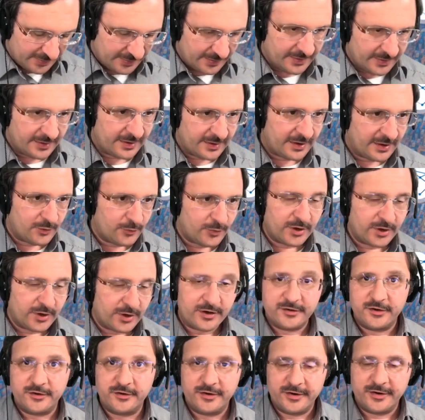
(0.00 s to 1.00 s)
And we're
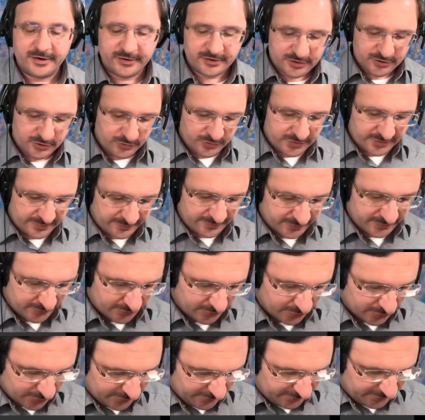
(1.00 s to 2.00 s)
considering two different
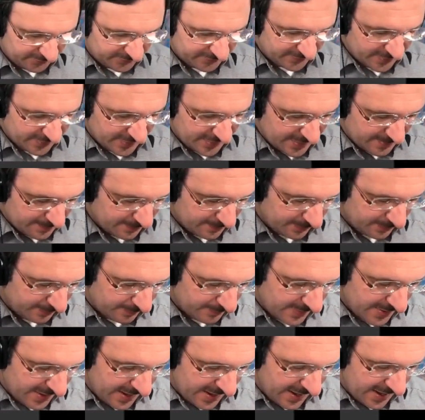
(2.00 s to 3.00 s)
curves. In
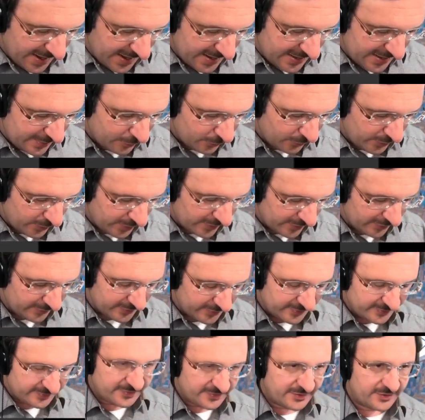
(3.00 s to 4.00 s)
A, we are
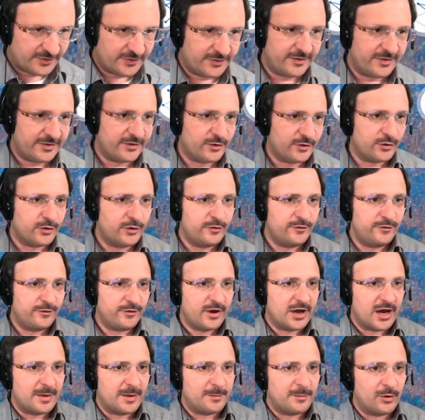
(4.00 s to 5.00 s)
considering the curve
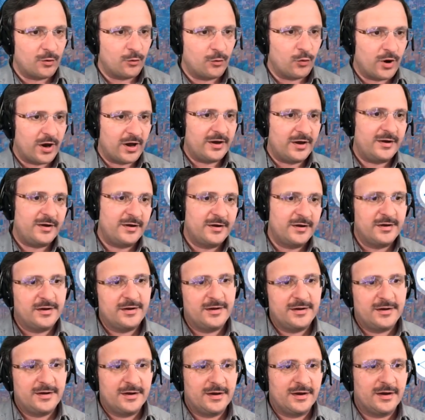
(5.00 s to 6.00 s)
gamma 1,
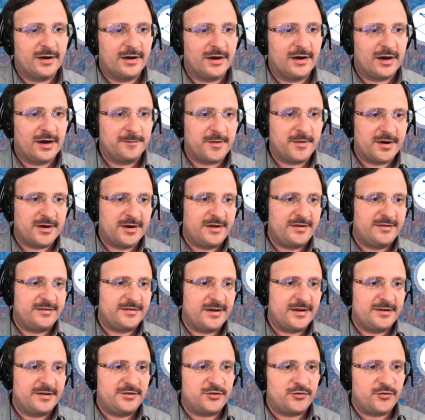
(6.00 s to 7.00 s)
that is
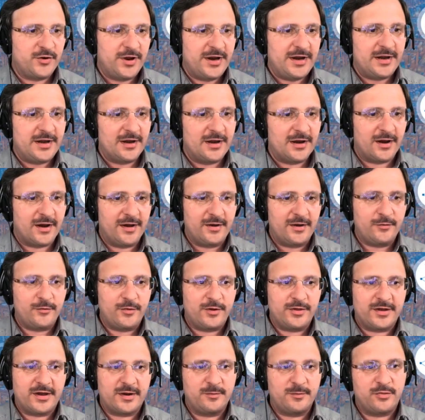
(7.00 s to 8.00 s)
a straight line with
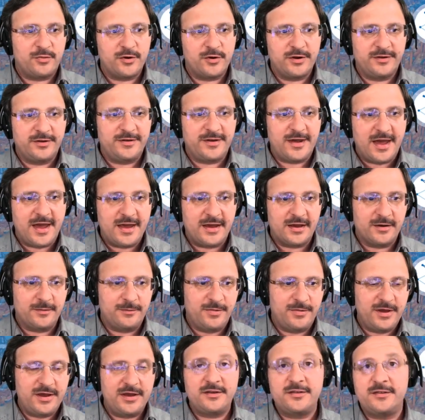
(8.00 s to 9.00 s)
endpoints A and
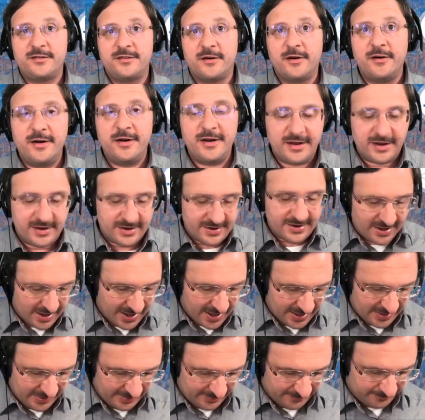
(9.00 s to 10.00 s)
B starting at
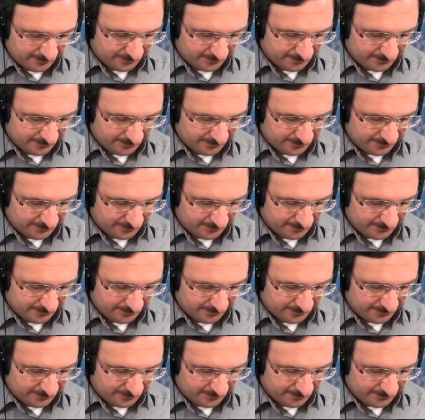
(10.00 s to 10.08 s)
A.